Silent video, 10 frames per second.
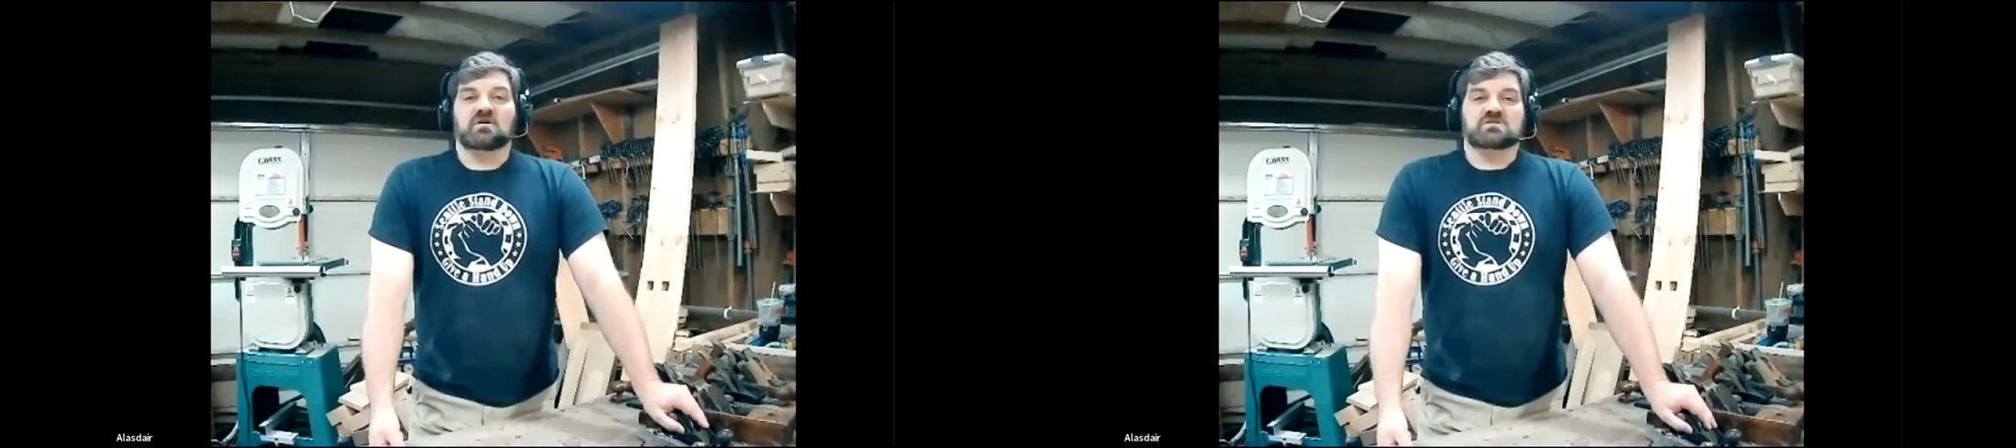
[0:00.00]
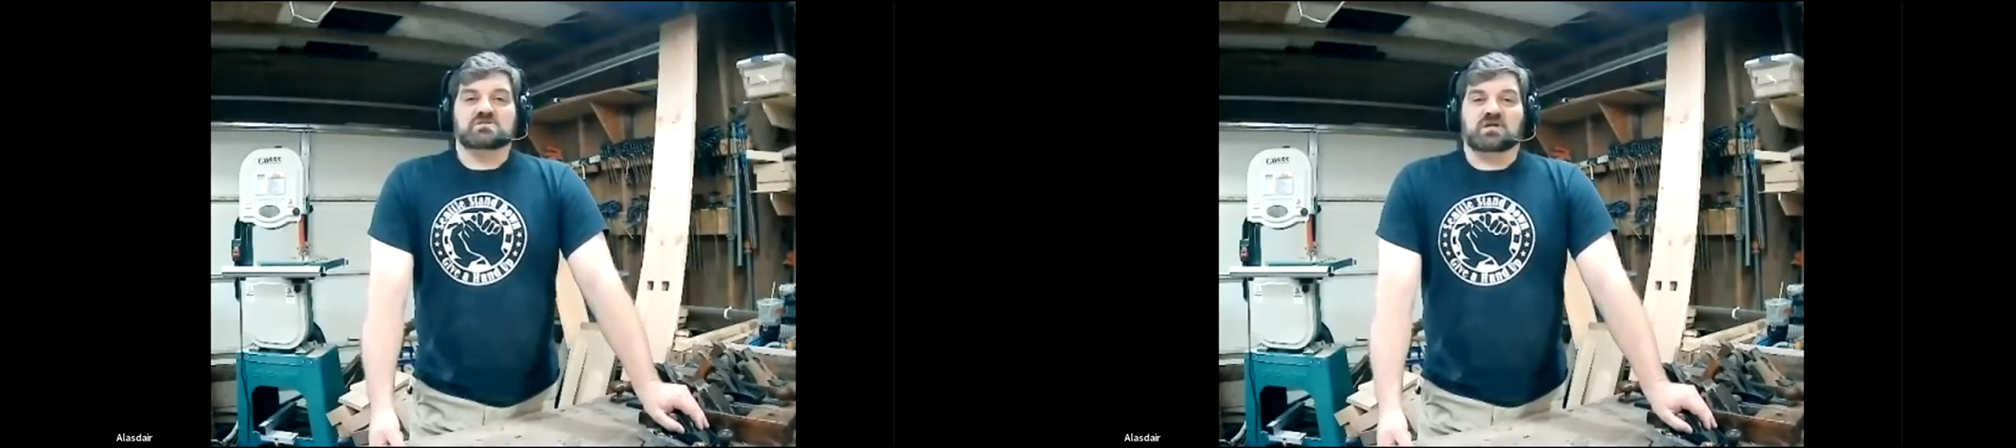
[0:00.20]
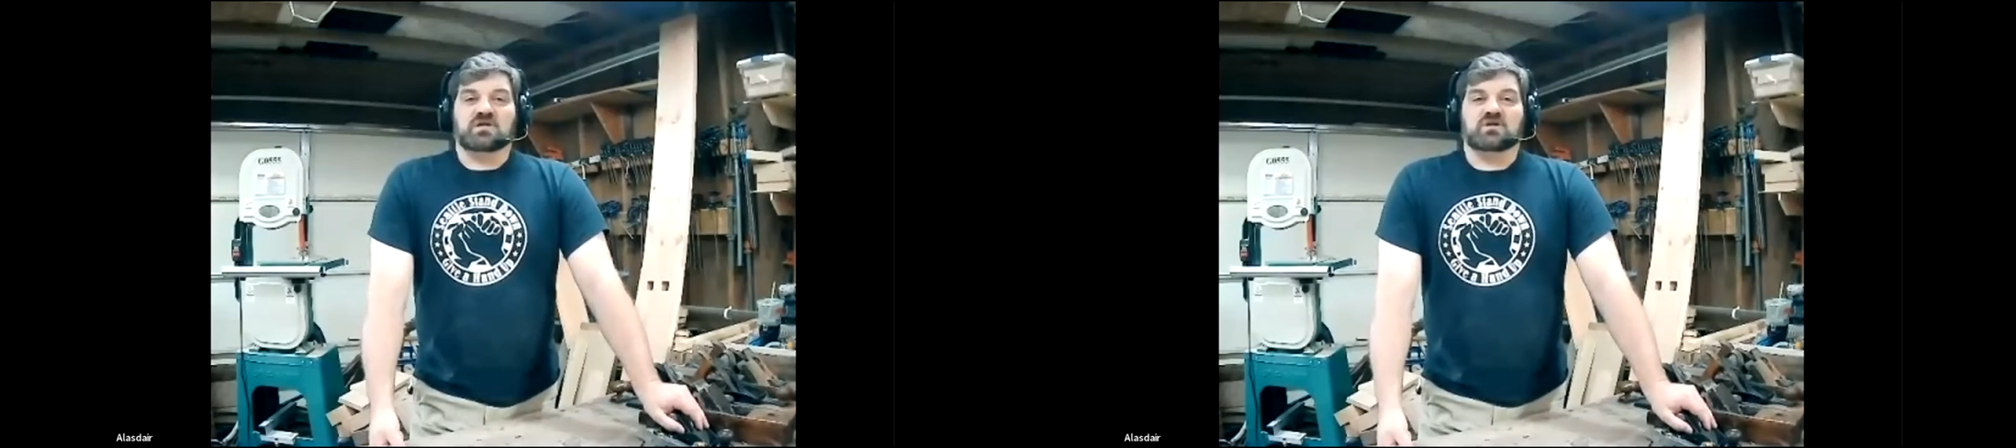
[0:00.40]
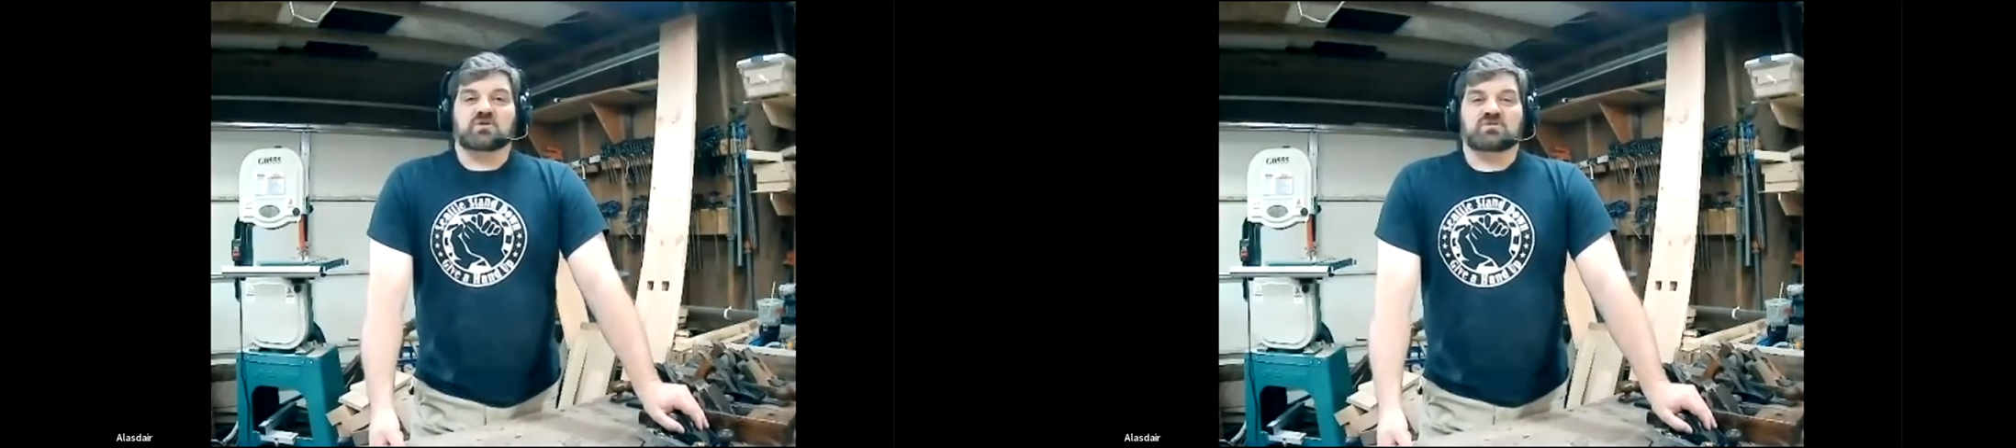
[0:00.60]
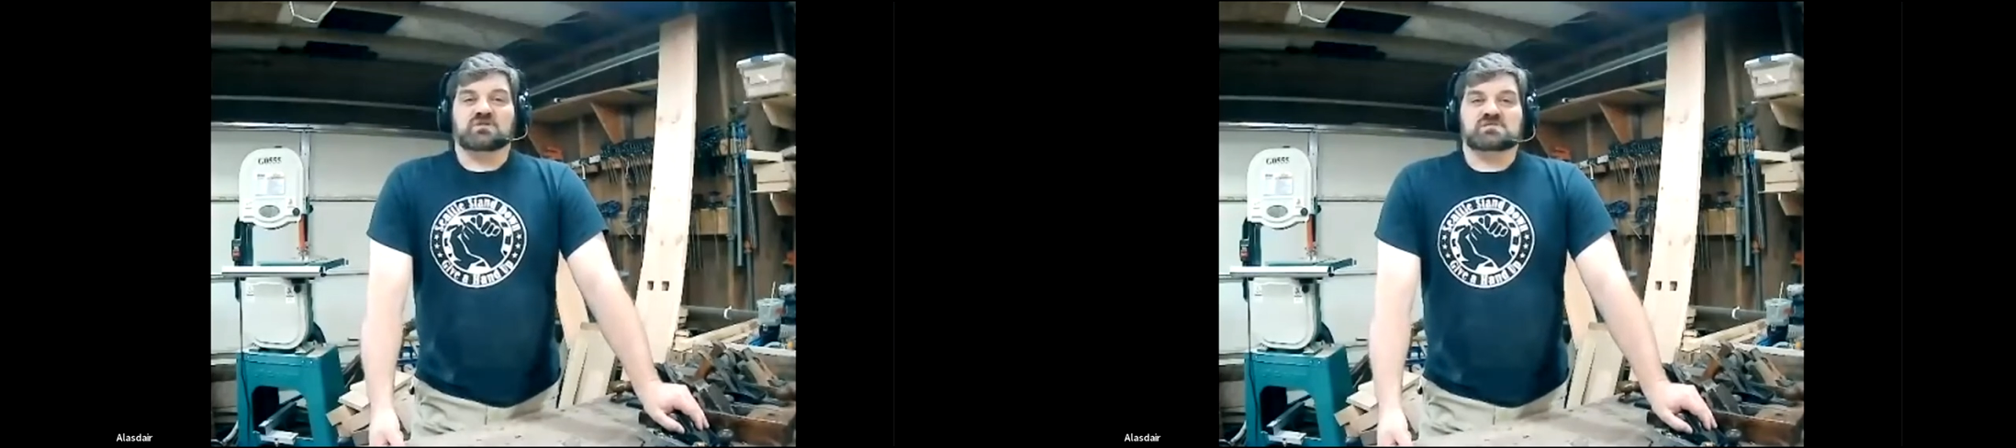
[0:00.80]
So
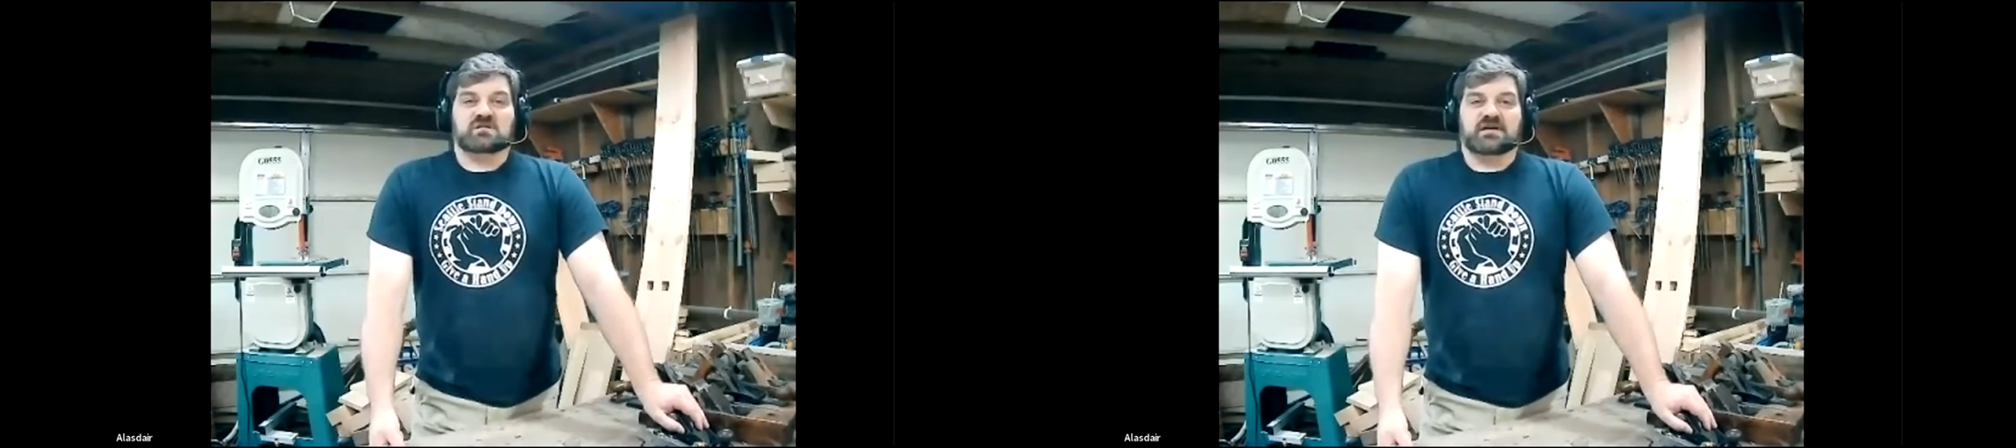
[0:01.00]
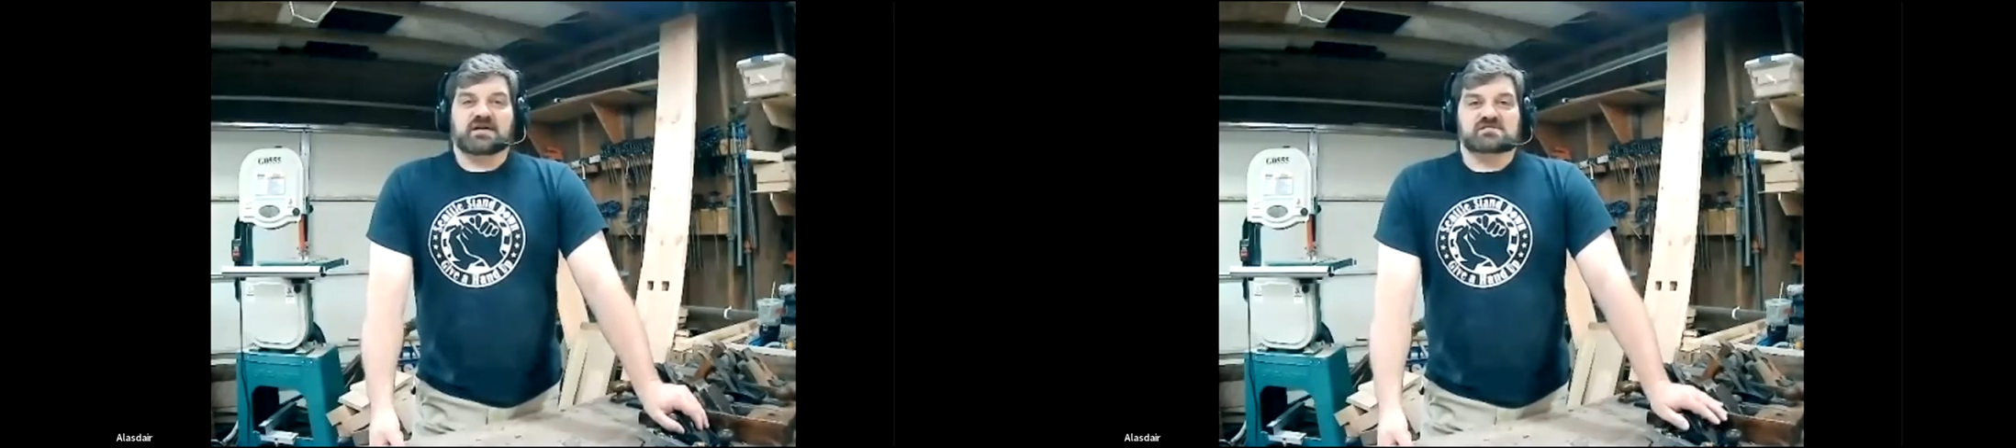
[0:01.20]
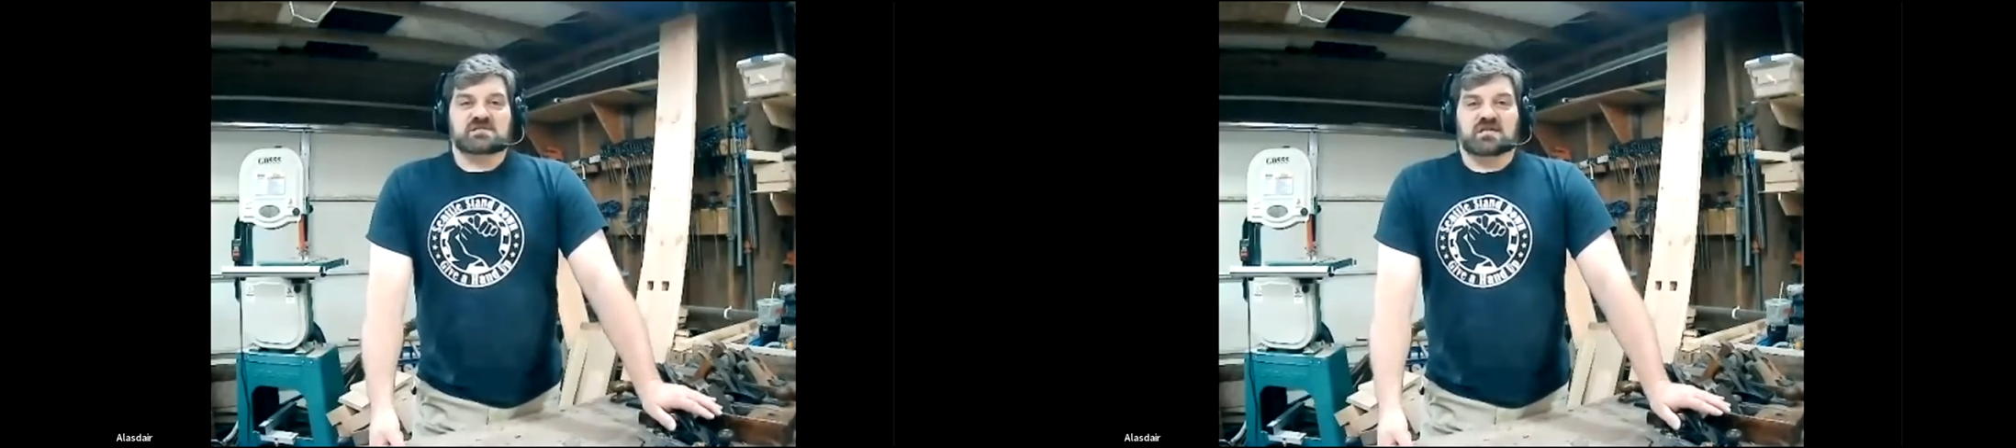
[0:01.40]
this class